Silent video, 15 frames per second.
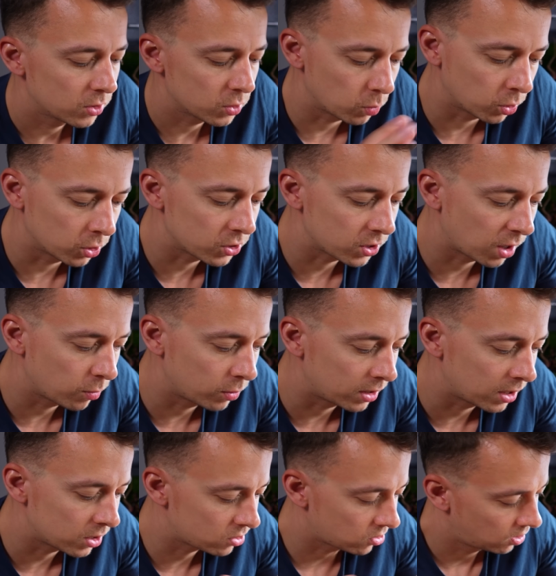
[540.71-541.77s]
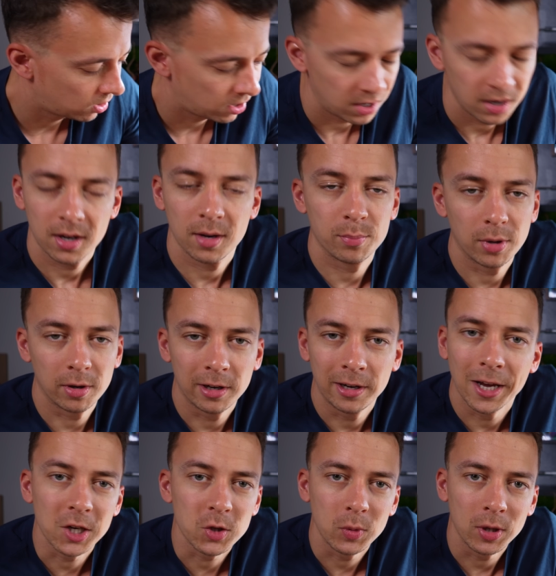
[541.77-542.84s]
So we're going to start with this, and probably
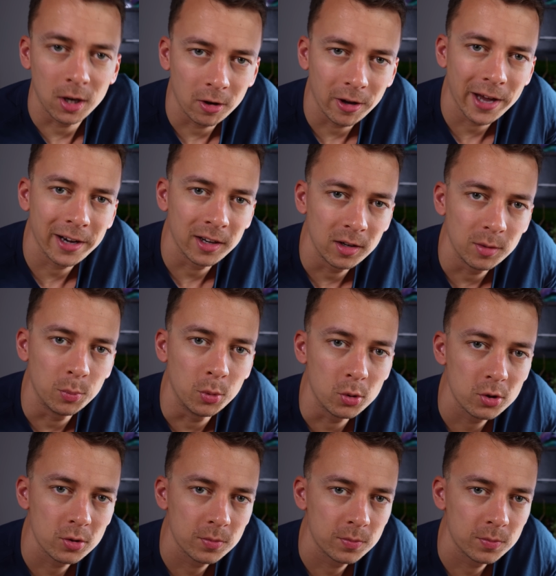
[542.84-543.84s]
next week I'll add in the Bus.